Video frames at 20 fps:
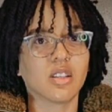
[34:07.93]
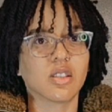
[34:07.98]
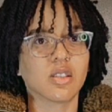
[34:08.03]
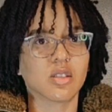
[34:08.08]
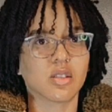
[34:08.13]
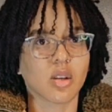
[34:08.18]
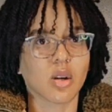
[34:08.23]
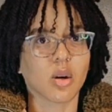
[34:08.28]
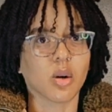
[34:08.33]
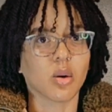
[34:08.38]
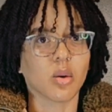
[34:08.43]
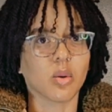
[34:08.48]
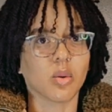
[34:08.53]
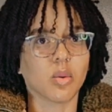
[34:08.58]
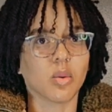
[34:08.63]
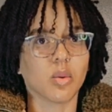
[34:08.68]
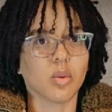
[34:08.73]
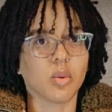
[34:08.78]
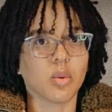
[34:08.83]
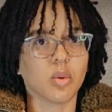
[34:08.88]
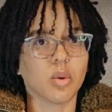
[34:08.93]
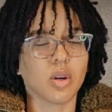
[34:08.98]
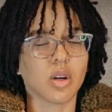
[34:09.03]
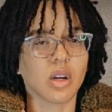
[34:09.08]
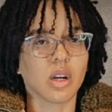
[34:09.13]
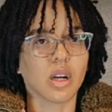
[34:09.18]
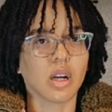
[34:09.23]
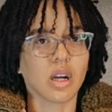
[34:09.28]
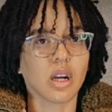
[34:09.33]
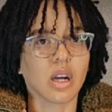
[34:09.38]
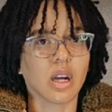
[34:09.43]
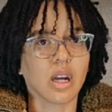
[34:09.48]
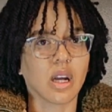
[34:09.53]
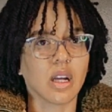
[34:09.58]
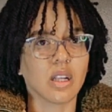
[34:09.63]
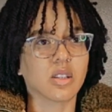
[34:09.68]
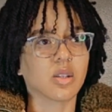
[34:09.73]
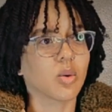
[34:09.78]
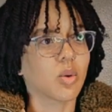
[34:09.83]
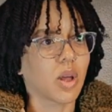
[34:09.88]
So
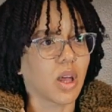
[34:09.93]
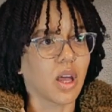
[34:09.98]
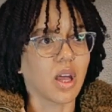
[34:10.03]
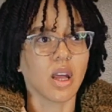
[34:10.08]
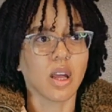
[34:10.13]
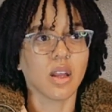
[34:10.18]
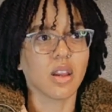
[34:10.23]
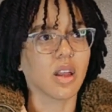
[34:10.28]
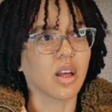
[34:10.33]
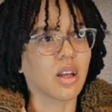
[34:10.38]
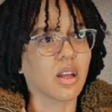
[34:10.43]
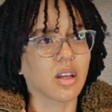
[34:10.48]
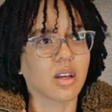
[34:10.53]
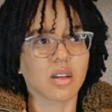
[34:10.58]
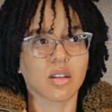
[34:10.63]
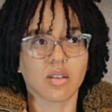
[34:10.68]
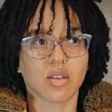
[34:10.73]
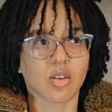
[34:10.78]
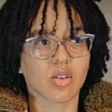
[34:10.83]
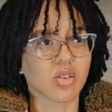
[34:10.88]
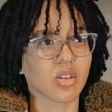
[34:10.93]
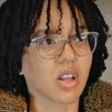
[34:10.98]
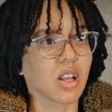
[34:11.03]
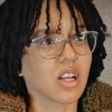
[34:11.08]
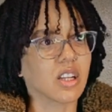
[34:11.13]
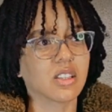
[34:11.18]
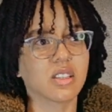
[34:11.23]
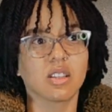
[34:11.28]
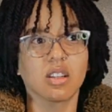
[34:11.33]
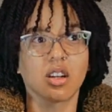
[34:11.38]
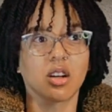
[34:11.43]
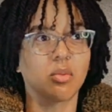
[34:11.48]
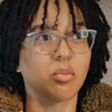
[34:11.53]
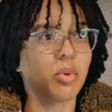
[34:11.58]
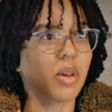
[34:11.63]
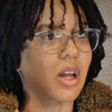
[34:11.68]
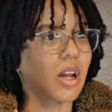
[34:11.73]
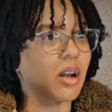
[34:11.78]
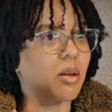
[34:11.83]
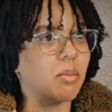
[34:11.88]
it's okay. Like, there's less to
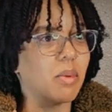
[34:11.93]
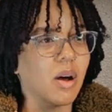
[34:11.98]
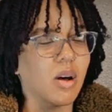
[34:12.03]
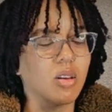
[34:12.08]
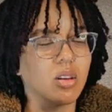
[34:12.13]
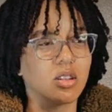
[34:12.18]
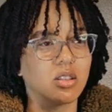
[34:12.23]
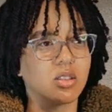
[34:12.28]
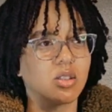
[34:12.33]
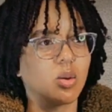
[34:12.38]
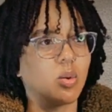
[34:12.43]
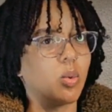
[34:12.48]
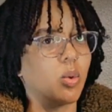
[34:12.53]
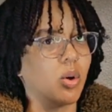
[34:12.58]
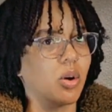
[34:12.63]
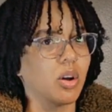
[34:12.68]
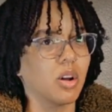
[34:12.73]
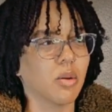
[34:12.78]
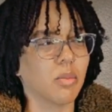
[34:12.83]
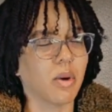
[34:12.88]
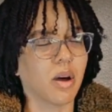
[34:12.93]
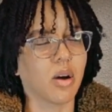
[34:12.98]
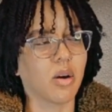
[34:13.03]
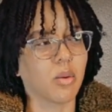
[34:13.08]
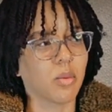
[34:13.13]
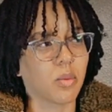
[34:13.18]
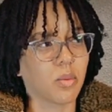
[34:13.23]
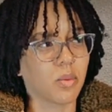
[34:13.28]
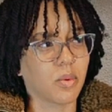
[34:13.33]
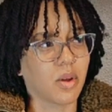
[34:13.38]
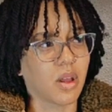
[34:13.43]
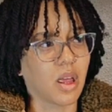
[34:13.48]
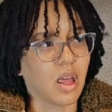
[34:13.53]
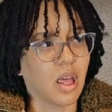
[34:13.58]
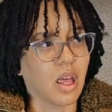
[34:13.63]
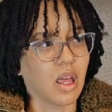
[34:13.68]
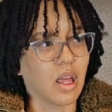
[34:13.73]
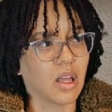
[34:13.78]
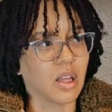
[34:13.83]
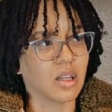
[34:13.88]
complain about, less to worry about.
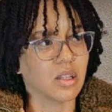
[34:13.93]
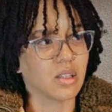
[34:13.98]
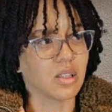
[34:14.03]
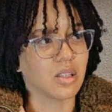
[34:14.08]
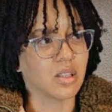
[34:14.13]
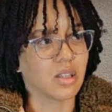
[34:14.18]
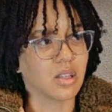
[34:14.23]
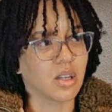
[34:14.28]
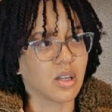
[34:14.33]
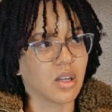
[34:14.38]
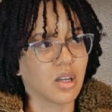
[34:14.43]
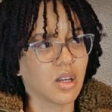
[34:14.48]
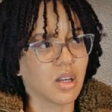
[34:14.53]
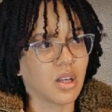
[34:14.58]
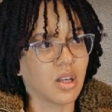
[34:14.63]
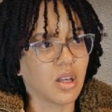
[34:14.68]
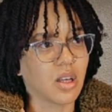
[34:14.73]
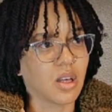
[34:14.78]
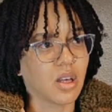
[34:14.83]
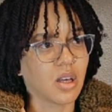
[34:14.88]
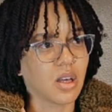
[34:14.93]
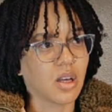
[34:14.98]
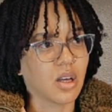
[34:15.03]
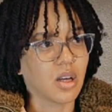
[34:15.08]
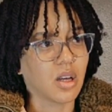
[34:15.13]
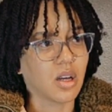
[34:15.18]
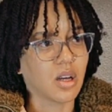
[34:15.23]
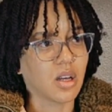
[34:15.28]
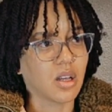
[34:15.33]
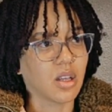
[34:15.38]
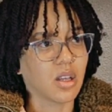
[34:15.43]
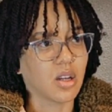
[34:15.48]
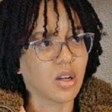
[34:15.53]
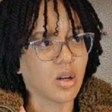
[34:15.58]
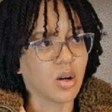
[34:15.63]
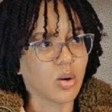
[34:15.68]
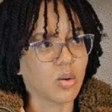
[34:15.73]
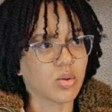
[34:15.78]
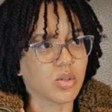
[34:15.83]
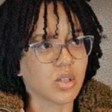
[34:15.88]
And, you
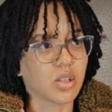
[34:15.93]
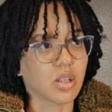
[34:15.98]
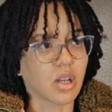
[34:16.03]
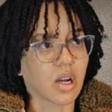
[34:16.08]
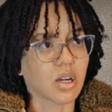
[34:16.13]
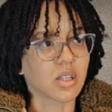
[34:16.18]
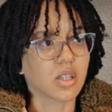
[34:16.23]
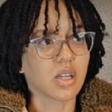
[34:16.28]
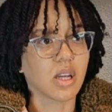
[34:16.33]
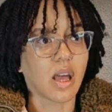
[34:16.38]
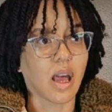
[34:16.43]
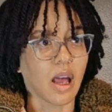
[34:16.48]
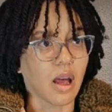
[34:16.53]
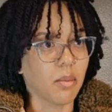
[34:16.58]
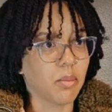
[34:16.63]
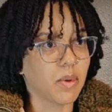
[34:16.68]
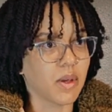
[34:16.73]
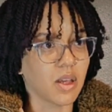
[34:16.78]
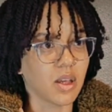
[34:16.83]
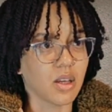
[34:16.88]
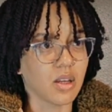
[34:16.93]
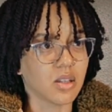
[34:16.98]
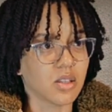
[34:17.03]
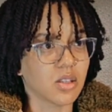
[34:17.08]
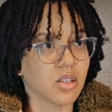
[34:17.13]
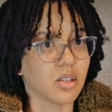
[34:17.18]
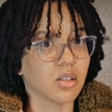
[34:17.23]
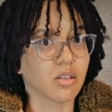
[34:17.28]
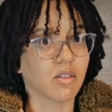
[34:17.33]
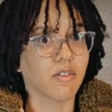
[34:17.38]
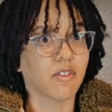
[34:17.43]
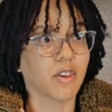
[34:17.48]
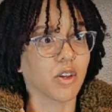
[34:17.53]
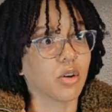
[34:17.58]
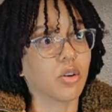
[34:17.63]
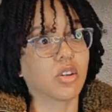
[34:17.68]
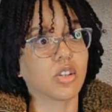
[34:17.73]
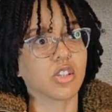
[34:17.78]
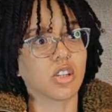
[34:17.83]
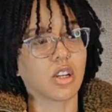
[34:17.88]
know, she's actually happy. She's
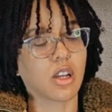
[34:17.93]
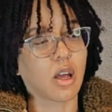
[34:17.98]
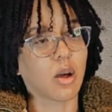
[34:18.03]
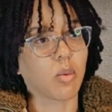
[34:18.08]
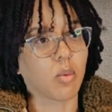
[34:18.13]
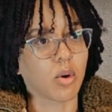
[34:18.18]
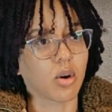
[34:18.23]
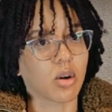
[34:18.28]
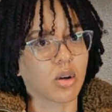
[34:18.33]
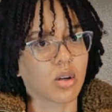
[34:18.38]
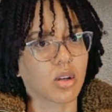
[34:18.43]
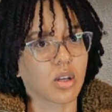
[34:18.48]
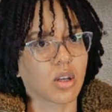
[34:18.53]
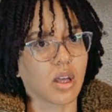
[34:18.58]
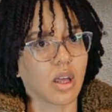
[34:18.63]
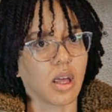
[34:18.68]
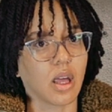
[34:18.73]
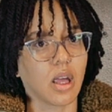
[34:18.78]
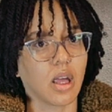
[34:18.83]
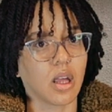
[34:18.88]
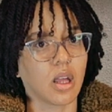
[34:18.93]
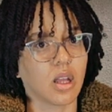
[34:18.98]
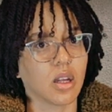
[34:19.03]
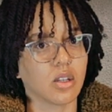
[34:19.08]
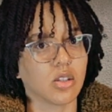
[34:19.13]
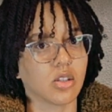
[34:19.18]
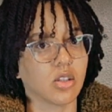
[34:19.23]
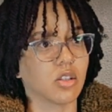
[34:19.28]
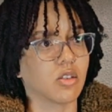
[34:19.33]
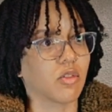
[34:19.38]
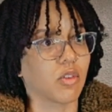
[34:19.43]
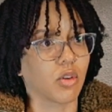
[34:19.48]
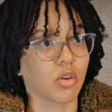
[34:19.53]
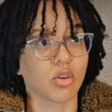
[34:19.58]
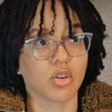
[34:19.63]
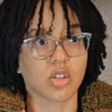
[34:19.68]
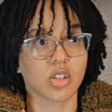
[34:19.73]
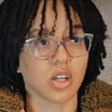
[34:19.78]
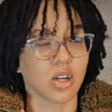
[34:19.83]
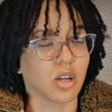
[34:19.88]
flourishing at work, and she's
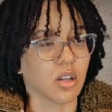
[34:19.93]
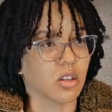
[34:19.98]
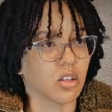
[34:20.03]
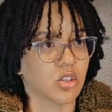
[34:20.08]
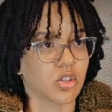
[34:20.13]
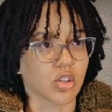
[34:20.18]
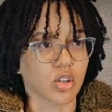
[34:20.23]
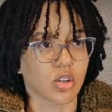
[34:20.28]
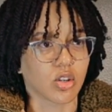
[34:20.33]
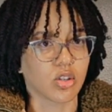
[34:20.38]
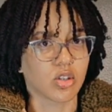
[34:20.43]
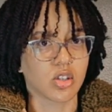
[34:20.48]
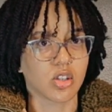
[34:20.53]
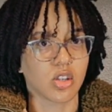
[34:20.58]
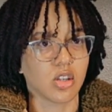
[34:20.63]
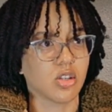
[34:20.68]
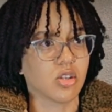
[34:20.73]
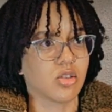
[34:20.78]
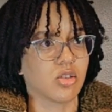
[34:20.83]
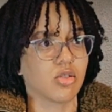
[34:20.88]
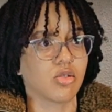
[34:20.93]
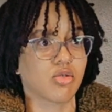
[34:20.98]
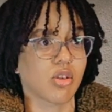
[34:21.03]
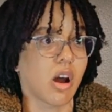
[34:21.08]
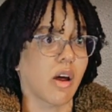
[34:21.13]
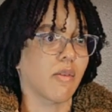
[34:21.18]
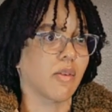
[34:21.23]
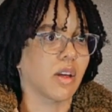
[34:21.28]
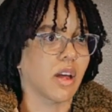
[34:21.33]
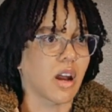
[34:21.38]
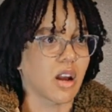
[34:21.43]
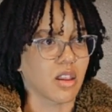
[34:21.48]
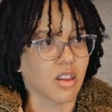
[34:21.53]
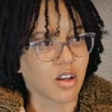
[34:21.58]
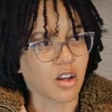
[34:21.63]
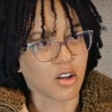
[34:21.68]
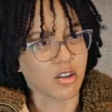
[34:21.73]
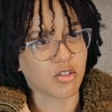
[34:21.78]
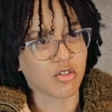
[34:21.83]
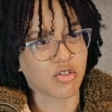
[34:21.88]
flourishing in the church. She's traveling out of
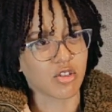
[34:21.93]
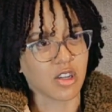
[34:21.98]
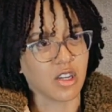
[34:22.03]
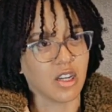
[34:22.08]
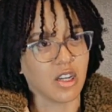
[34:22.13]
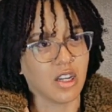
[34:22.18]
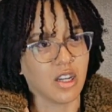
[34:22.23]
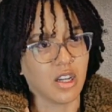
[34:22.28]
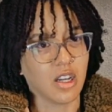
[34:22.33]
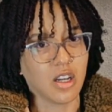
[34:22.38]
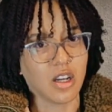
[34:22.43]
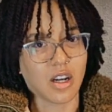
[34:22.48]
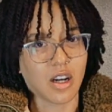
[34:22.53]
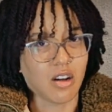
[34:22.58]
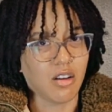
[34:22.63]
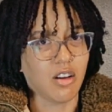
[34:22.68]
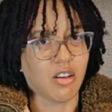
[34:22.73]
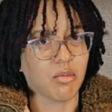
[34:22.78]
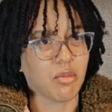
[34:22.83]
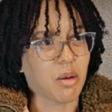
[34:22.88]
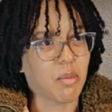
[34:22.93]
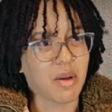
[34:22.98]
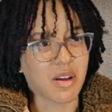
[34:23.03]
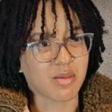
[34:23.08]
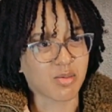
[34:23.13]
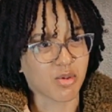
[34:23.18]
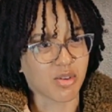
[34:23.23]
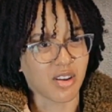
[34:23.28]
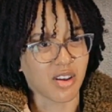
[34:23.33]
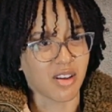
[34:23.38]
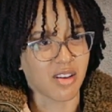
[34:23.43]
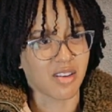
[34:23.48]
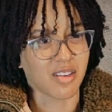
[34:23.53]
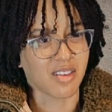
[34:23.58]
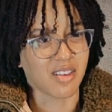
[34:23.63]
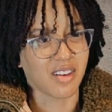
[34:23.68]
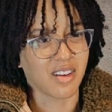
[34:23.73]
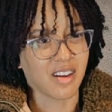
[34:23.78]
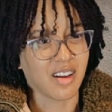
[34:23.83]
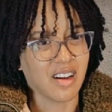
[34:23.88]
the country. I don't even have my passport yet.
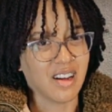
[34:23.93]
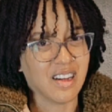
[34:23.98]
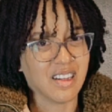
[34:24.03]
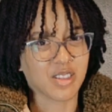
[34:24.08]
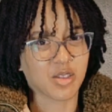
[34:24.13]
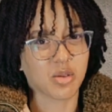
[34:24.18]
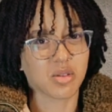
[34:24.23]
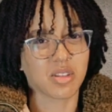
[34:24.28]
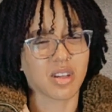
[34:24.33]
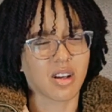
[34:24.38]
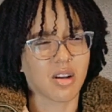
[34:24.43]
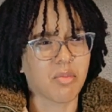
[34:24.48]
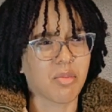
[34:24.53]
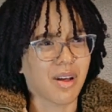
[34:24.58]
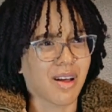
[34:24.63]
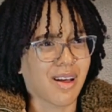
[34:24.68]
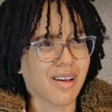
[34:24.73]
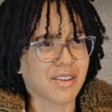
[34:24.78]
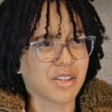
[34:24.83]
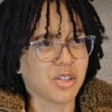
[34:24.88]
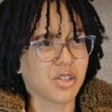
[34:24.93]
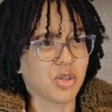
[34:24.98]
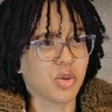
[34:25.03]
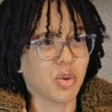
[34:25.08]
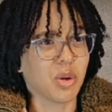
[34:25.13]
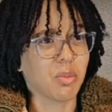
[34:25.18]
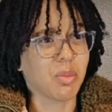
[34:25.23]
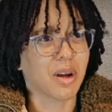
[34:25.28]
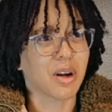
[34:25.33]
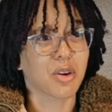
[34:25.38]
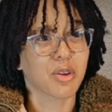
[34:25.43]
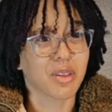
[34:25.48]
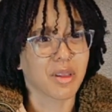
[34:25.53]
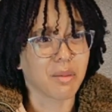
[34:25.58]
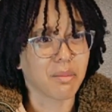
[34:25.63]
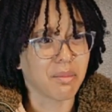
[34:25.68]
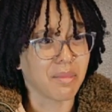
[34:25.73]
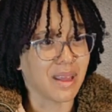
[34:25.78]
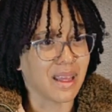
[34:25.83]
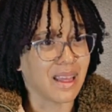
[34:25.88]
So it's like, oh my gosh, she's doing better
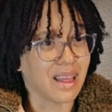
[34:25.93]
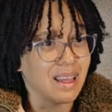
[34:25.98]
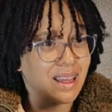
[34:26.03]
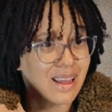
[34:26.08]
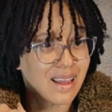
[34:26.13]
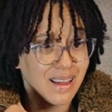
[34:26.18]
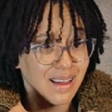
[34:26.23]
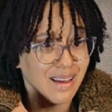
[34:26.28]
than me?